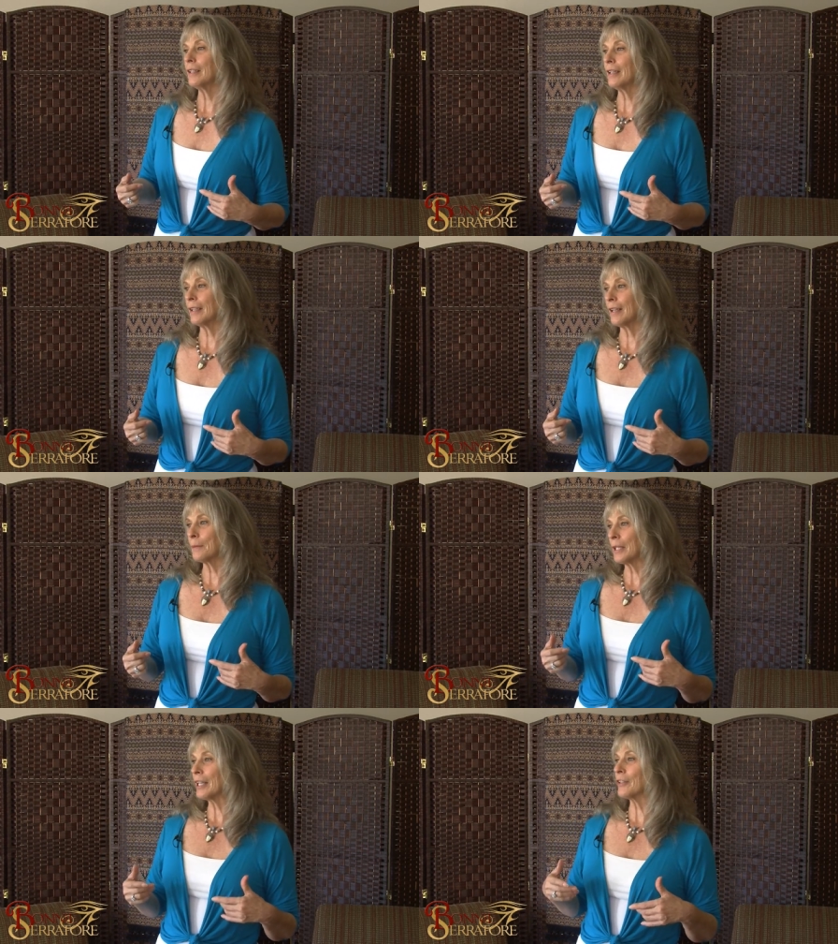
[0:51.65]
And I'm
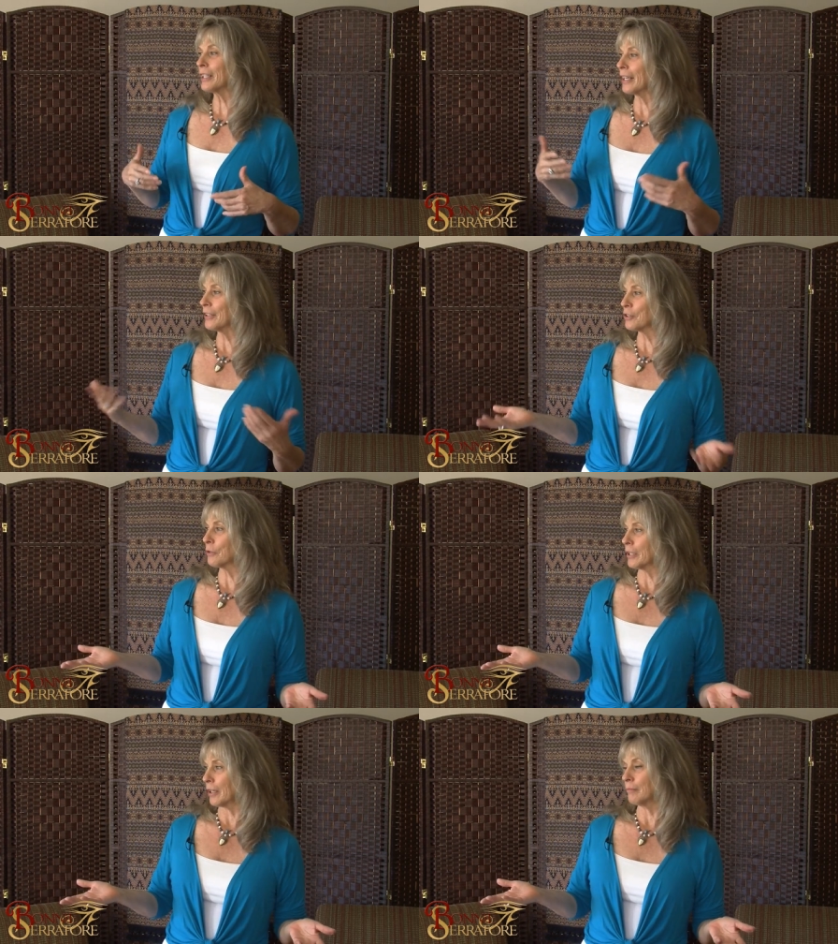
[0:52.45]
going to here tell you
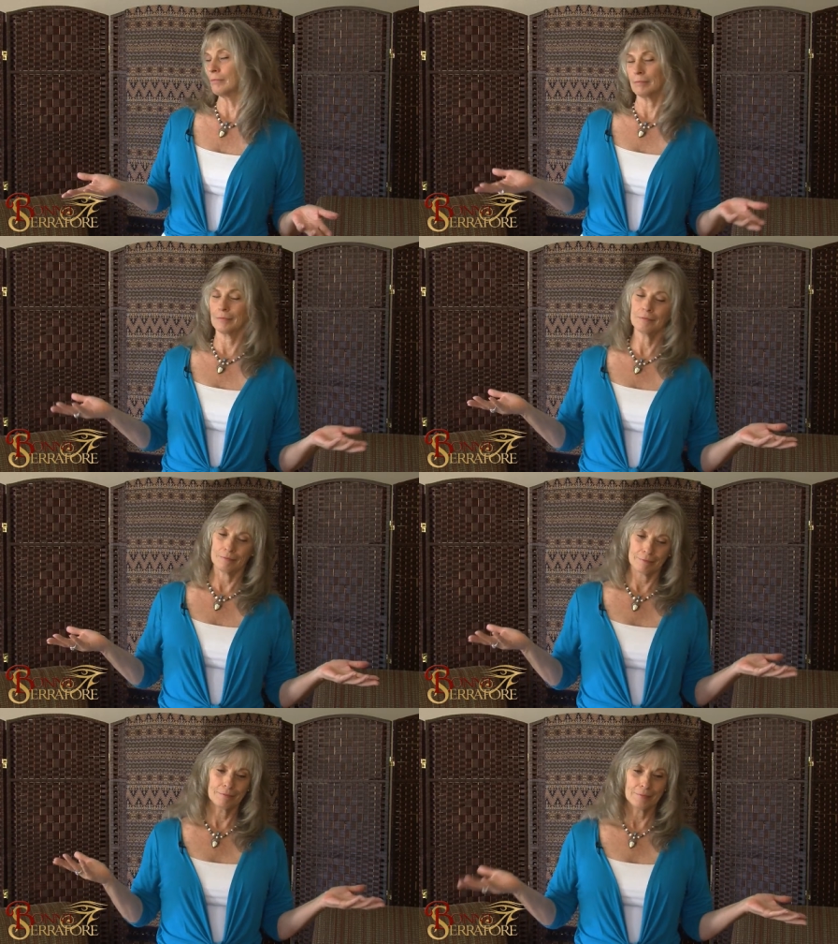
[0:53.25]
straight up,
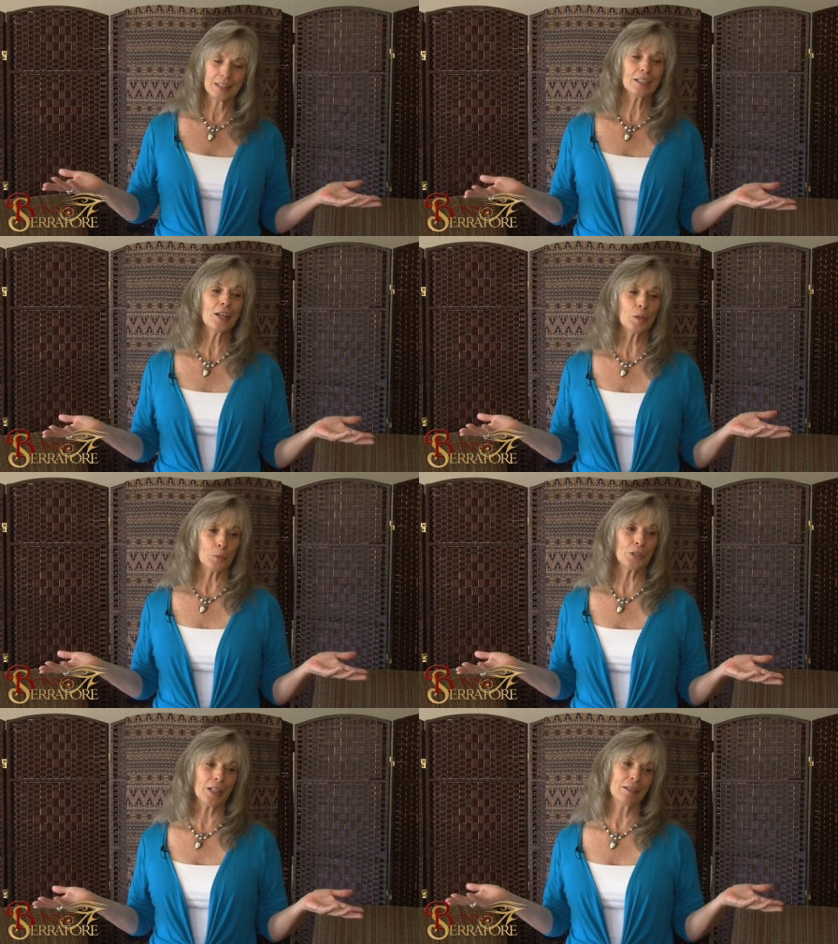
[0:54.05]
it's one hundred
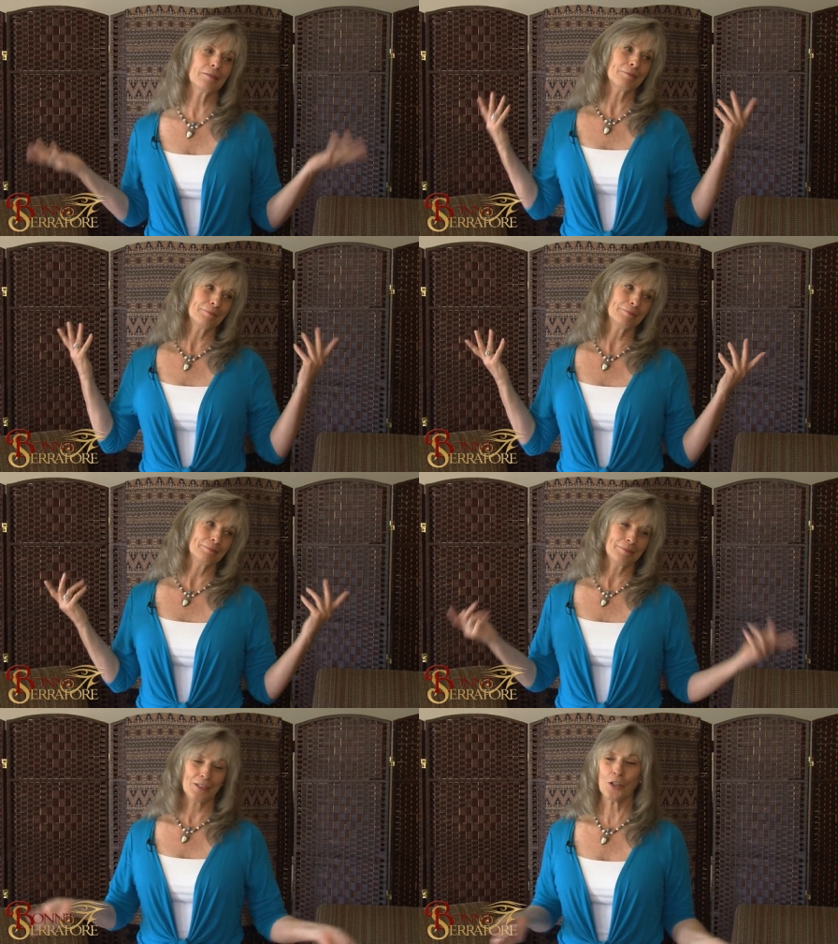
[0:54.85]
percent. Mm-hmm.
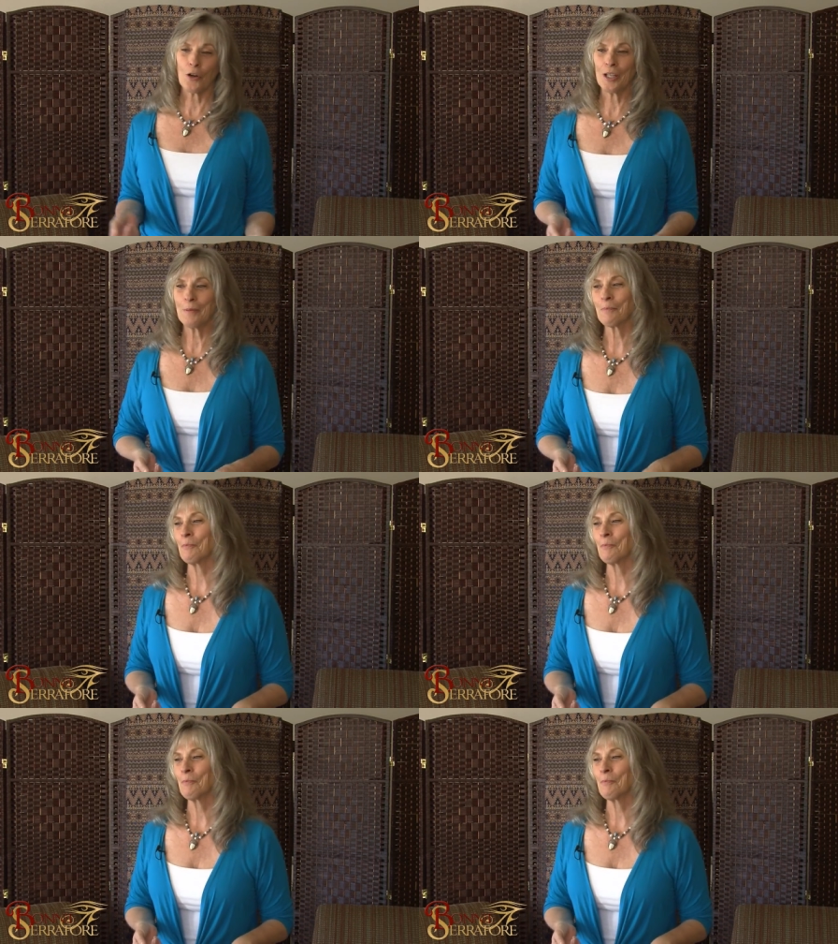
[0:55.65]
Sorry.